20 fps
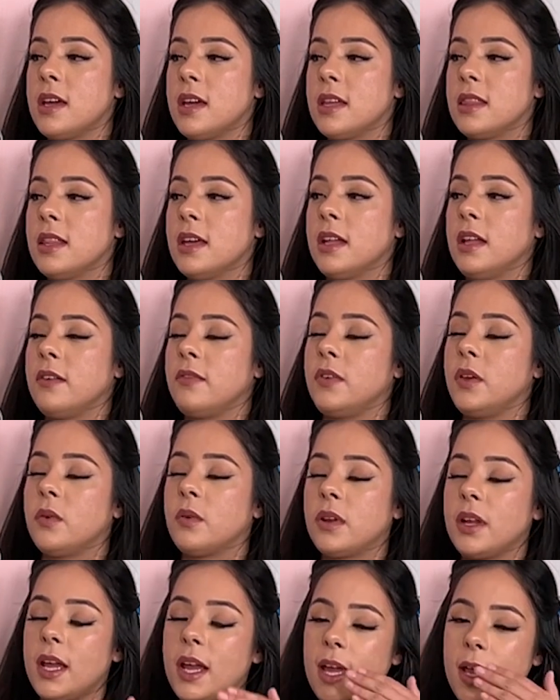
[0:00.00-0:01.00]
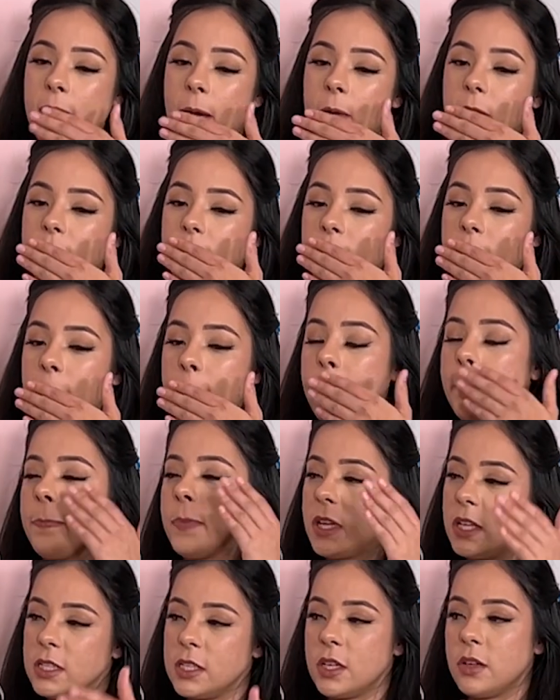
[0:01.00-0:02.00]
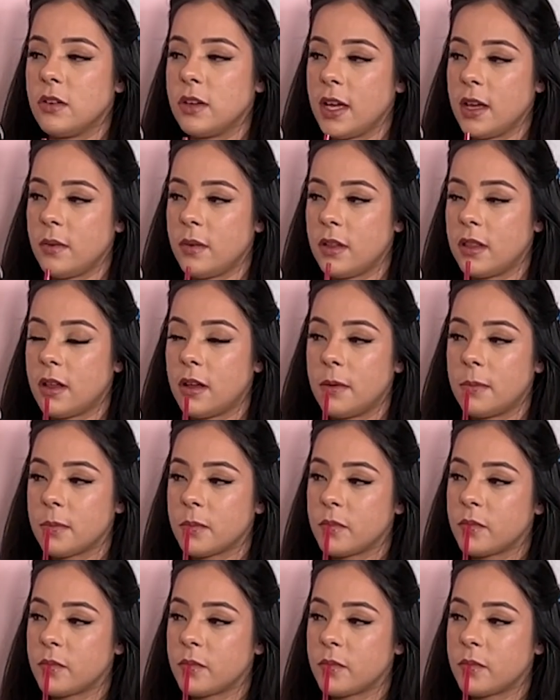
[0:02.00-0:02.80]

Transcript: And then if you were to hang out with them, is he okay with that?